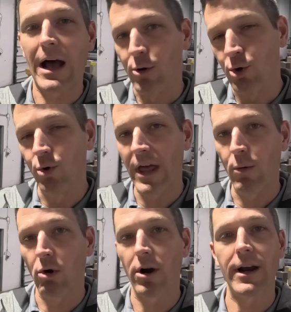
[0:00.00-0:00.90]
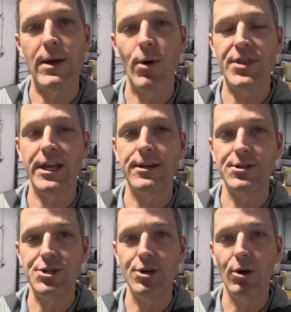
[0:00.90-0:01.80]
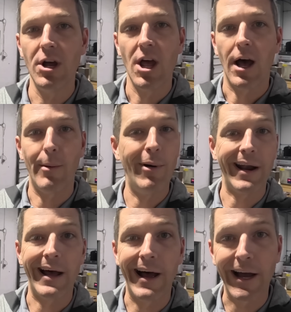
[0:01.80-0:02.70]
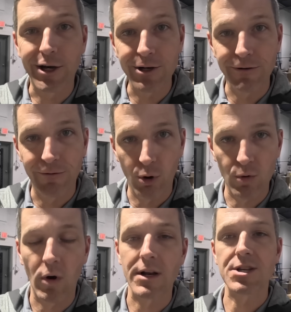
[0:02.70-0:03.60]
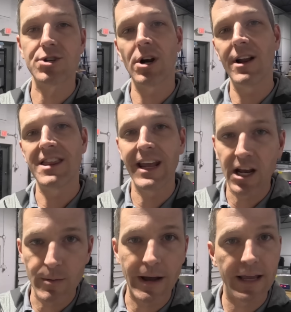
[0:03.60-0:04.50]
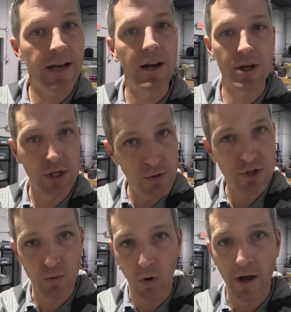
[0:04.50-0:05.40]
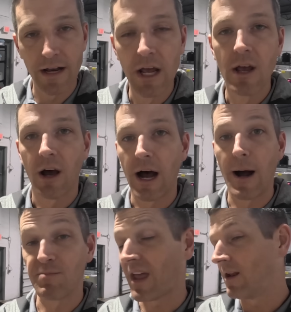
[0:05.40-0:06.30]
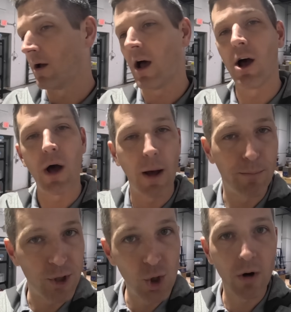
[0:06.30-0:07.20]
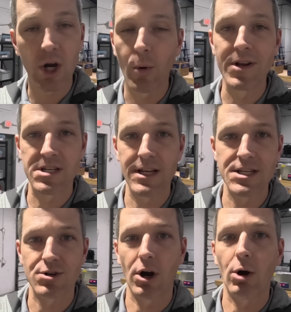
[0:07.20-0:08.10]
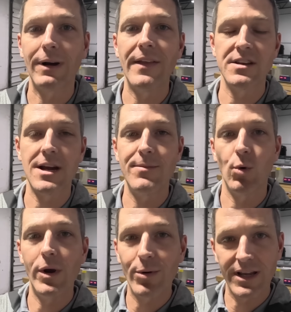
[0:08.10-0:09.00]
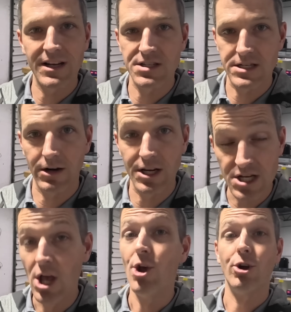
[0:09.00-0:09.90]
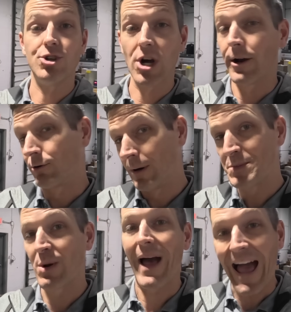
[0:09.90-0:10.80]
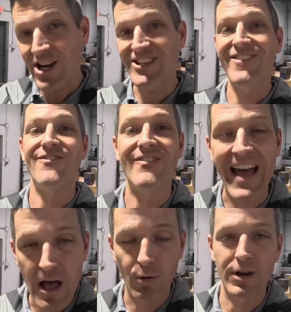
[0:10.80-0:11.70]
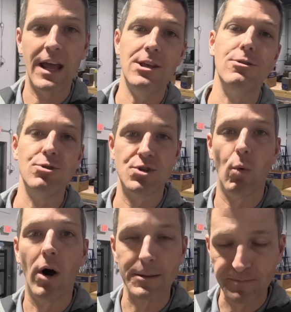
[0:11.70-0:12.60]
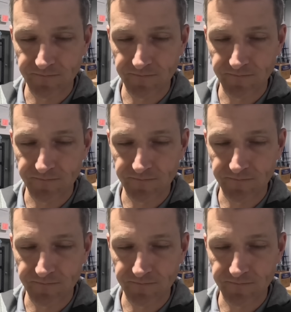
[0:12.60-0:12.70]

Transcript: how cool they were and what they could do, uh, but I couldn't afford one. So started thinking about getting a used one, um, and a uh, pure coincidence around the time that we were getting serious, John Grimsmo actually found a used one